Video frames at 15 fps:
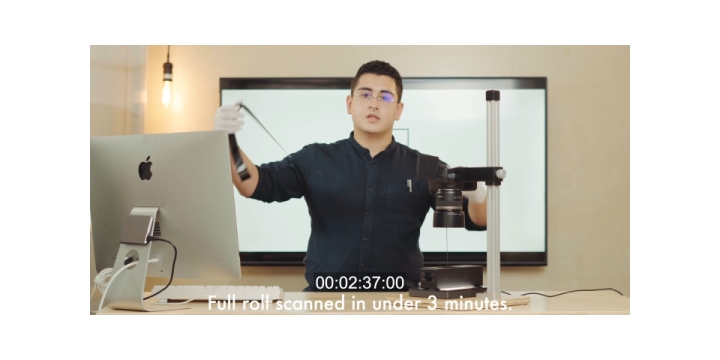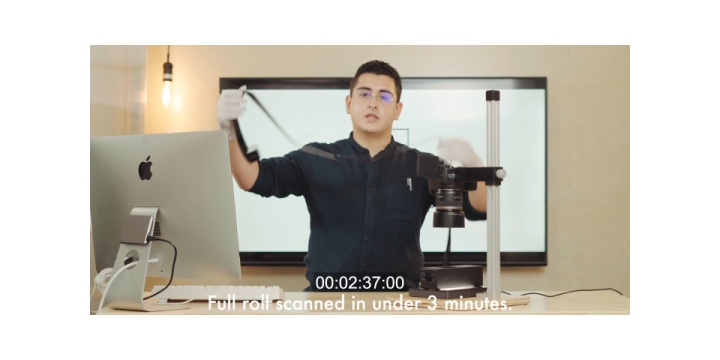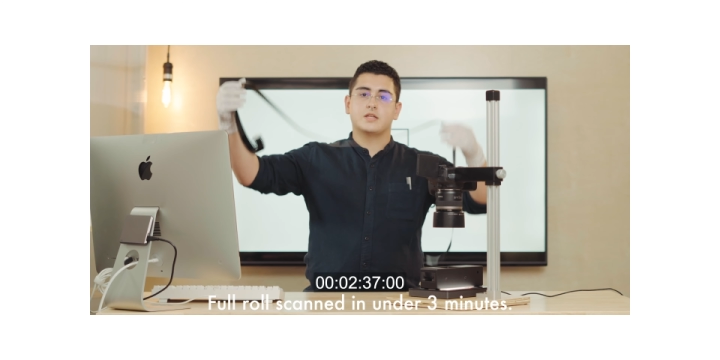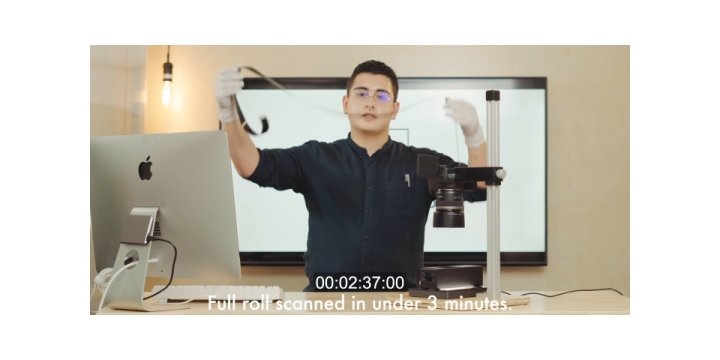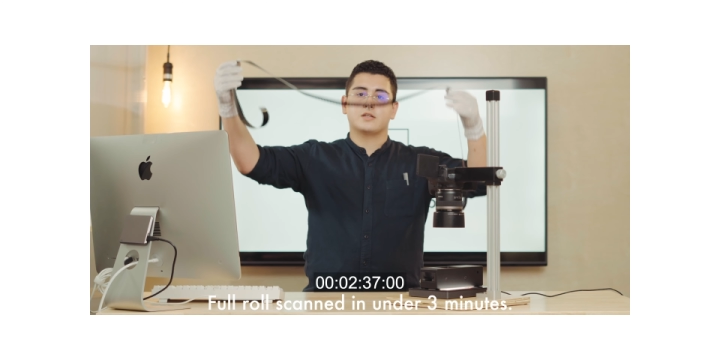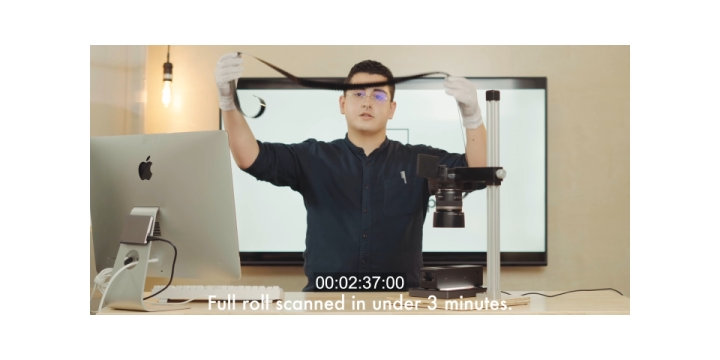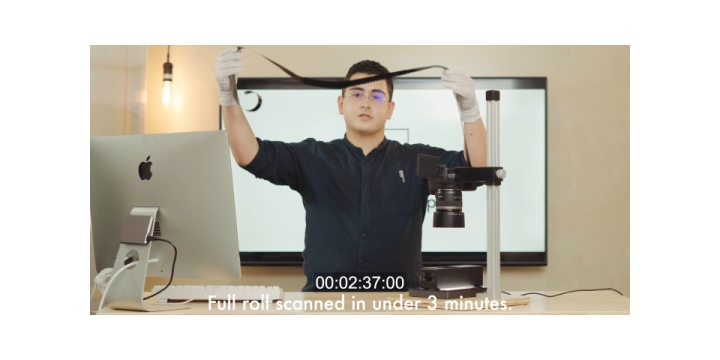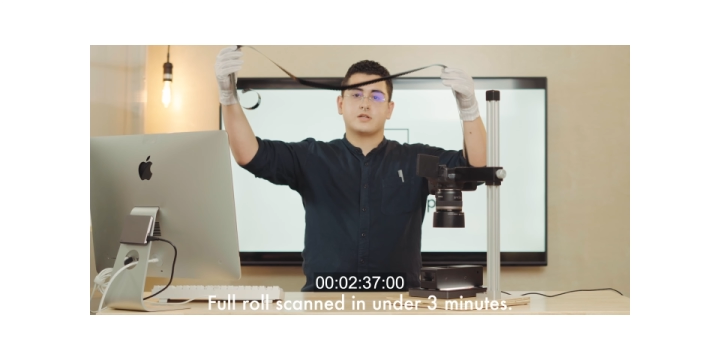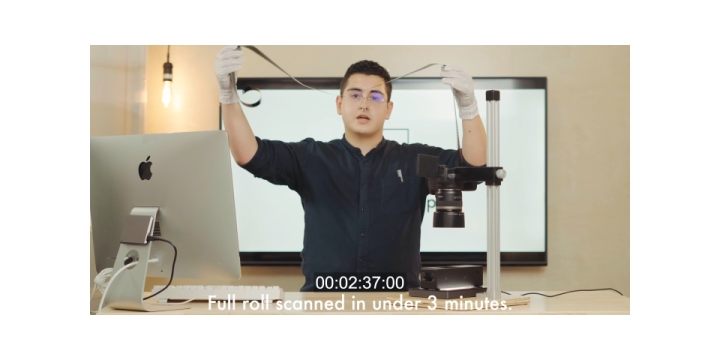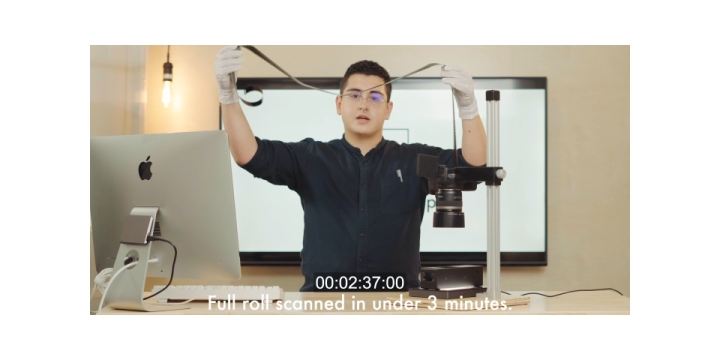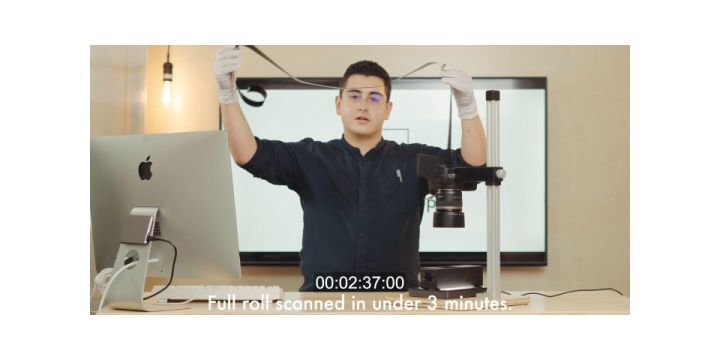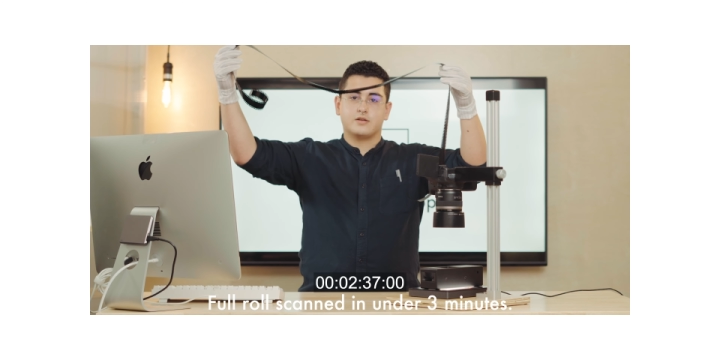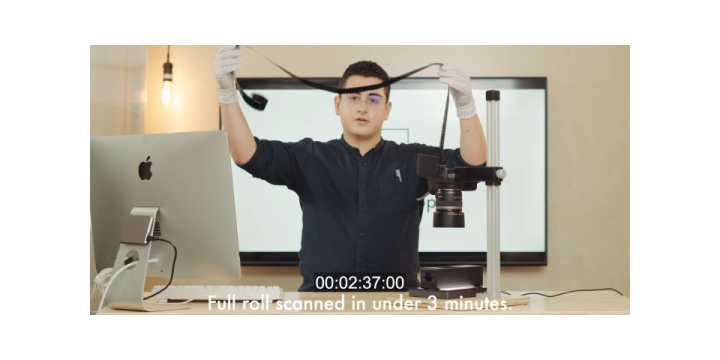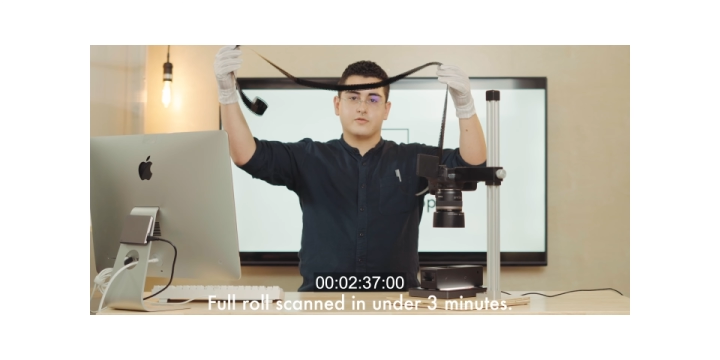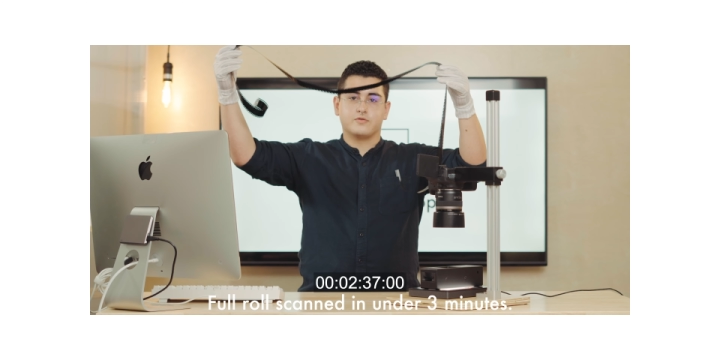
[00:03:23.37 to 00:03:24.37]
That's how you
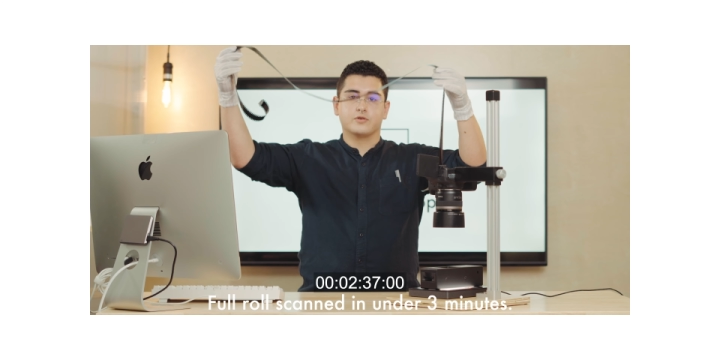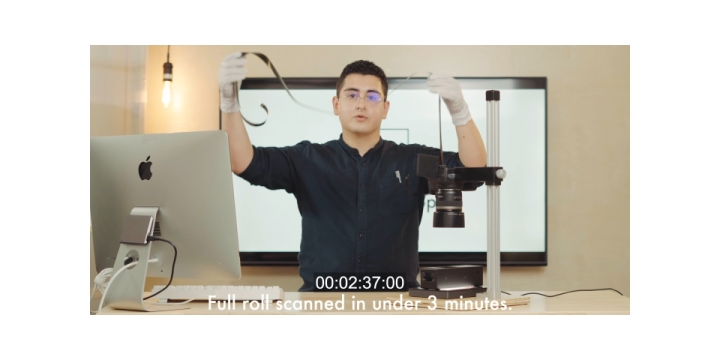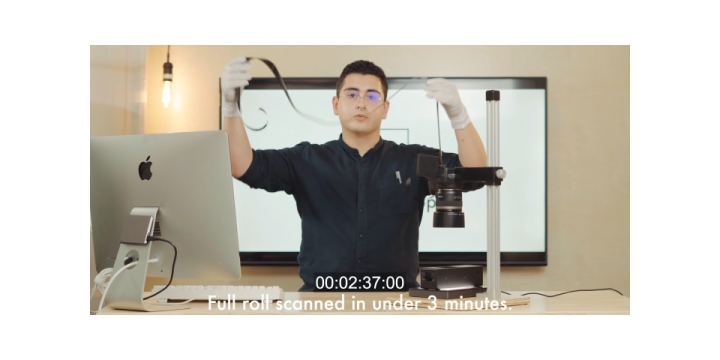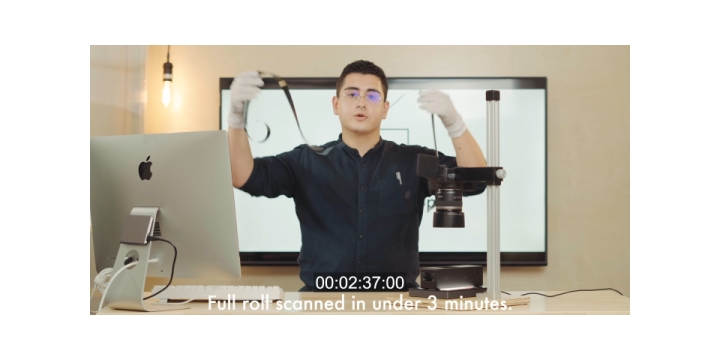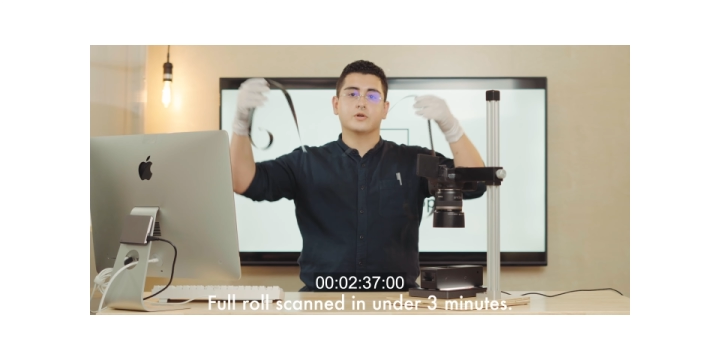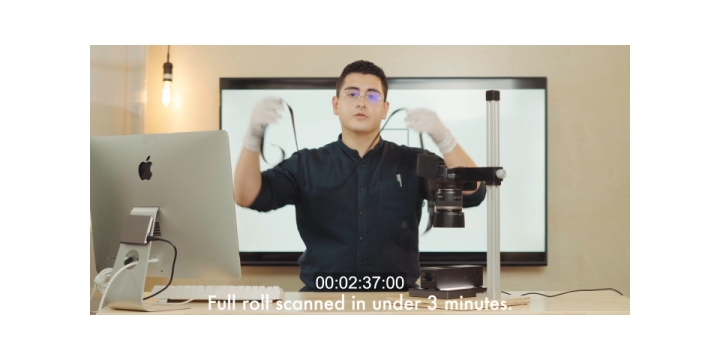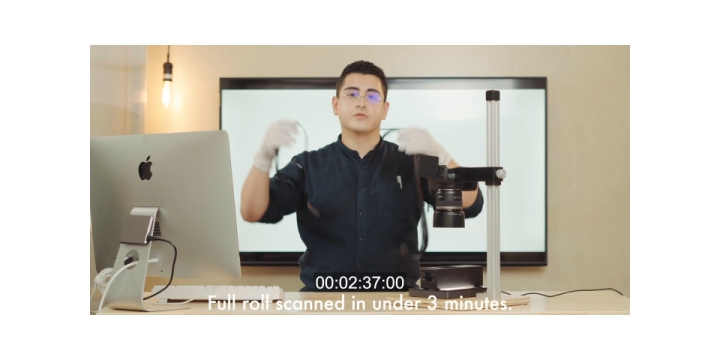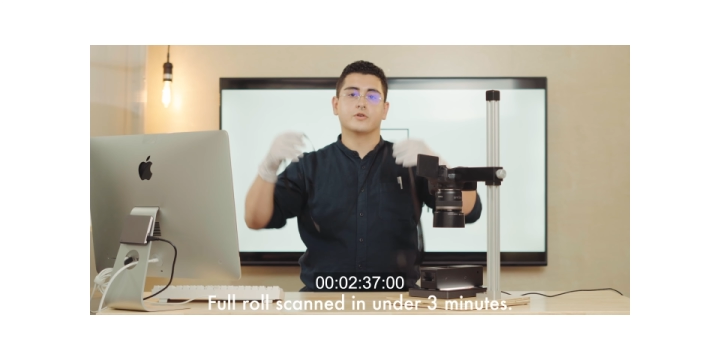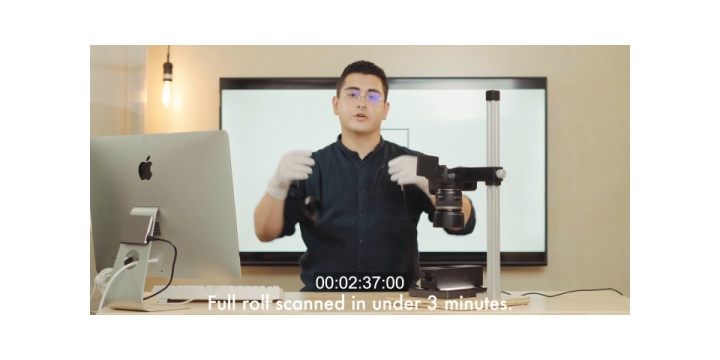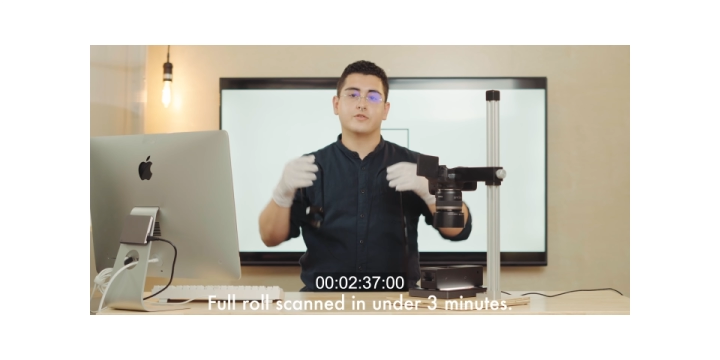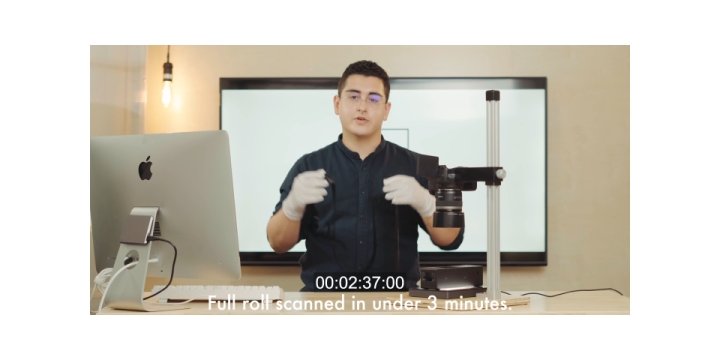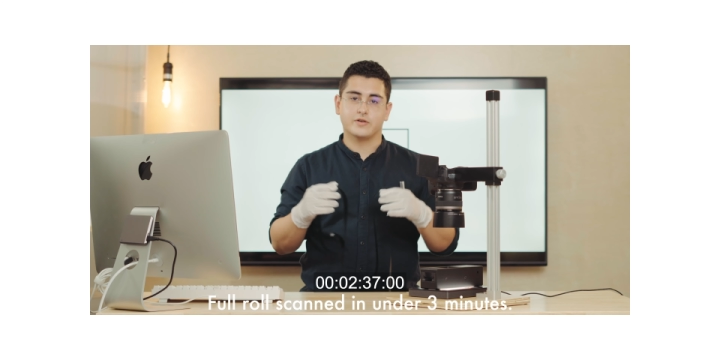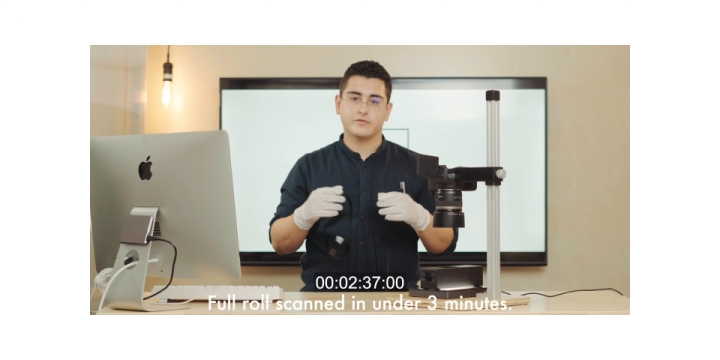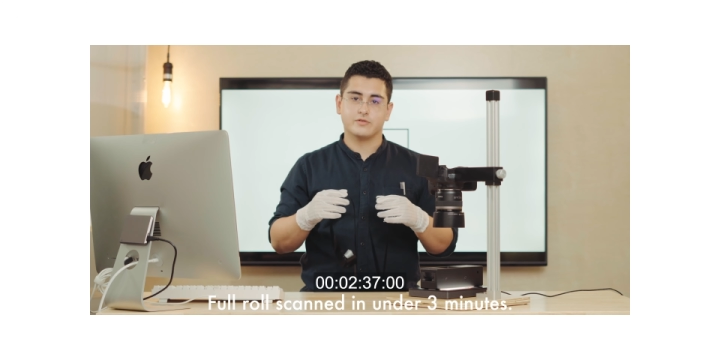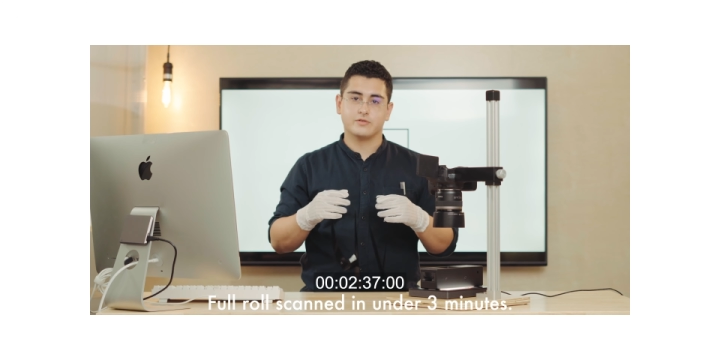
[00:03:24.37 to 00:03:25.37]
scan a full roll of
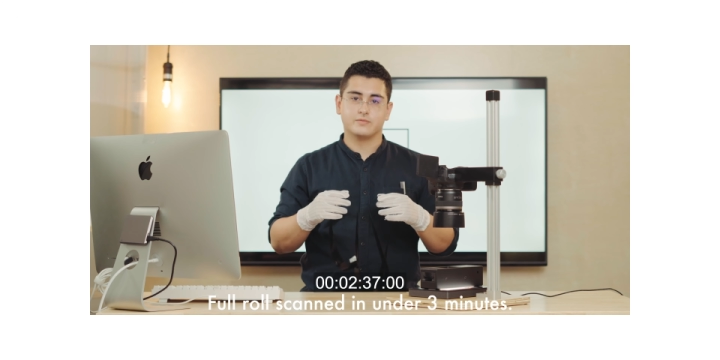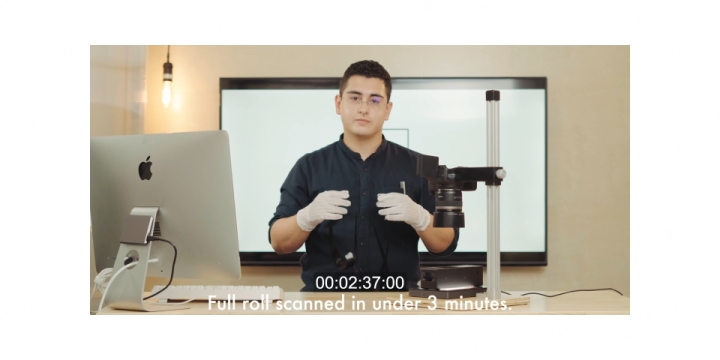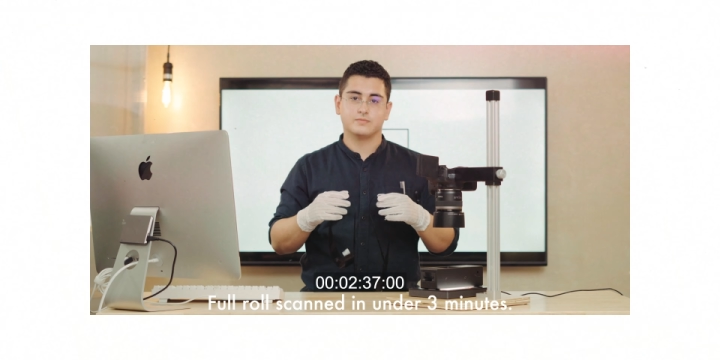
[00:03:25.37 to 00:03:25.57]
35.